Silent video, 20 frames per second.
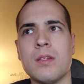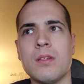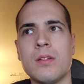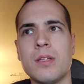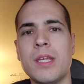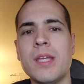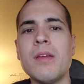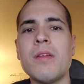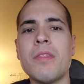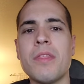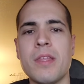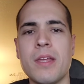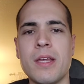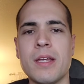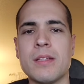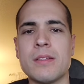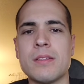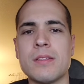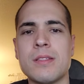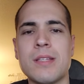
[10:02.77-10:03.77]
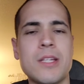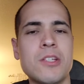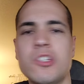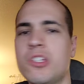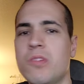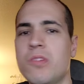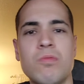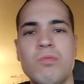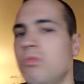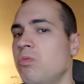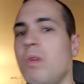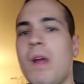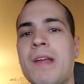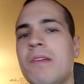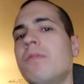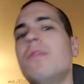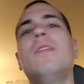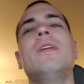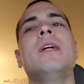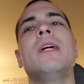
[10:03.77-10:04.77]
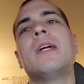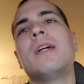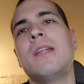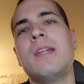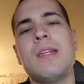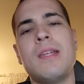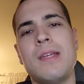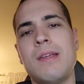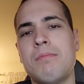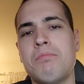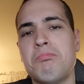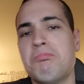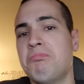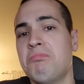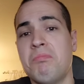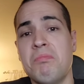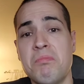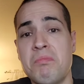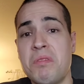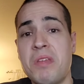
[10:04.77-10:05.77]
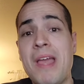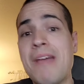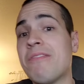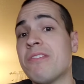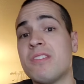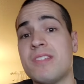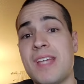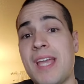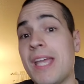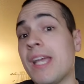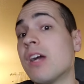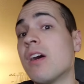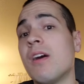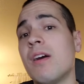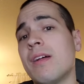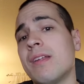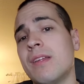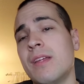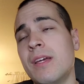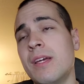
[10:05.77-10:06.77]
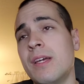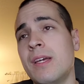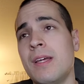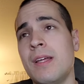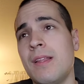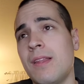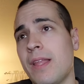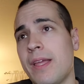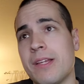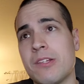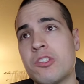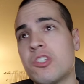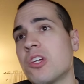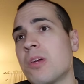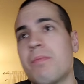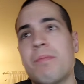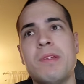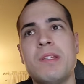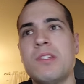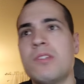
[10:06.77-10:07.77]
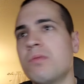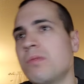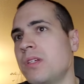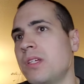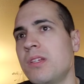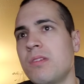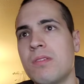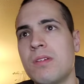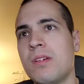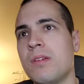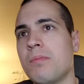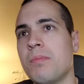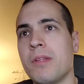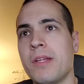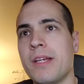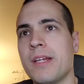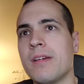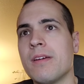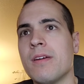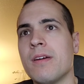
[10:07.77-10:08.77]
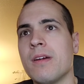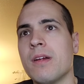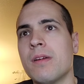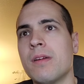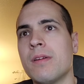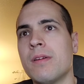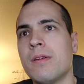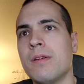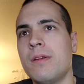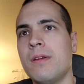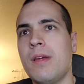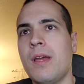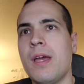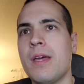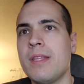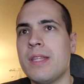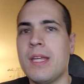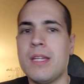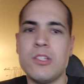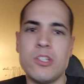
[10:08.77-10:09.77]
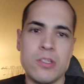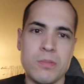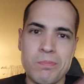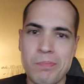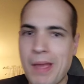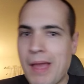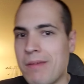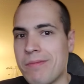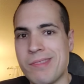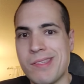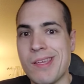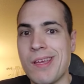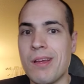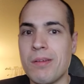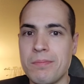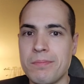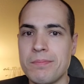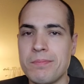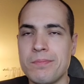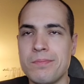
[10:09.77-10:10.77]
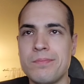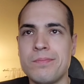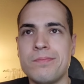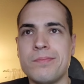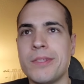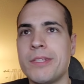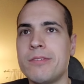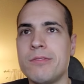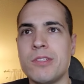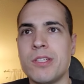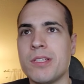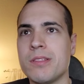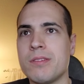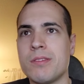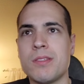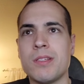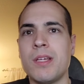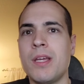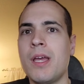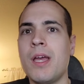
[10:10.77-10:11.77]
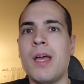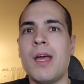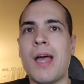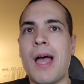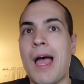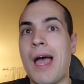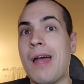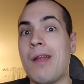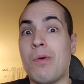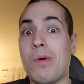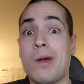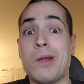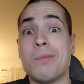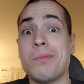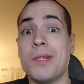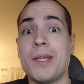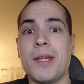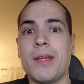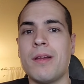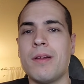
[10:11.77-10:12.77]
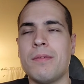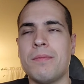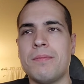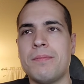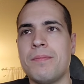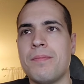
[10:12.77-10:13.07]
kill things that she rightfully could never take on, like jump into a unit of Blade Guard, and then just bounce out. And just, I don't want to be here.